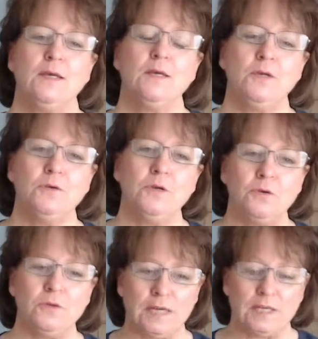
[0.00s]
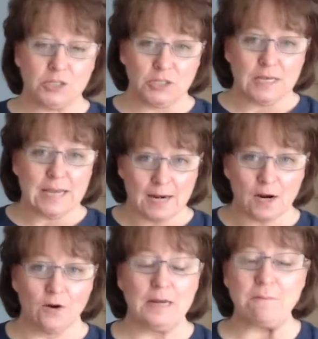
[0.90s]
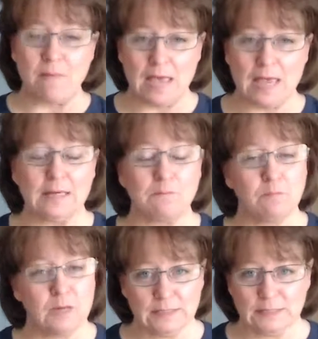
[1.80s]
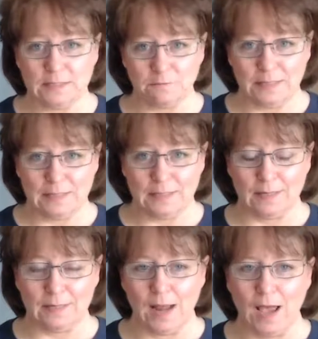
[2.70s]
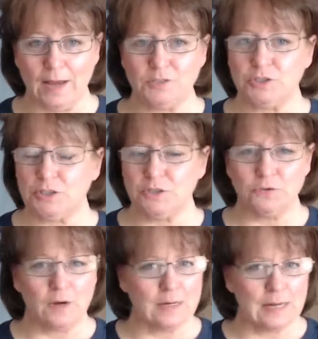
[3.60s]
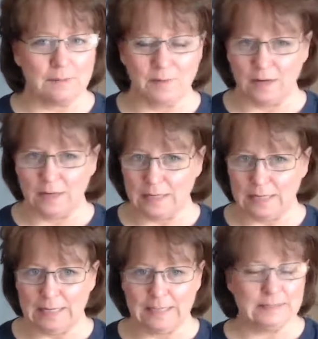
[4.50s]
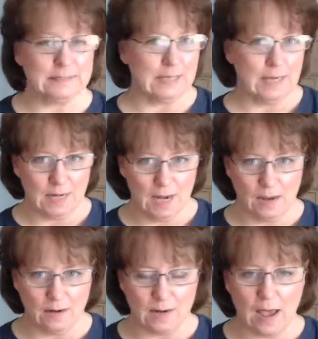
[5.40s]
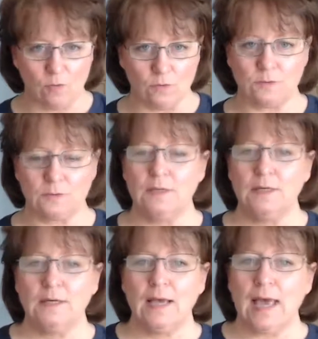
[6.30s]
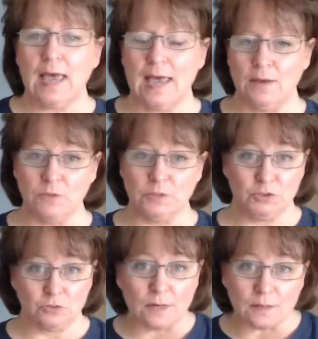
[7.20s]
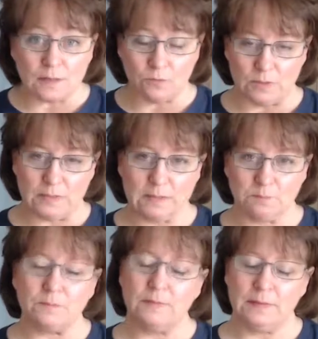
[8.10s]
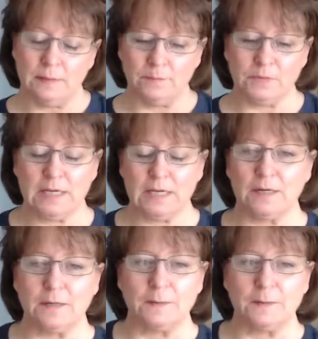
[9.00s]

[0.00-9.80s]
you knew that she had already made plenty of money online she knew online marketing inside and out and was struggling with this in particular.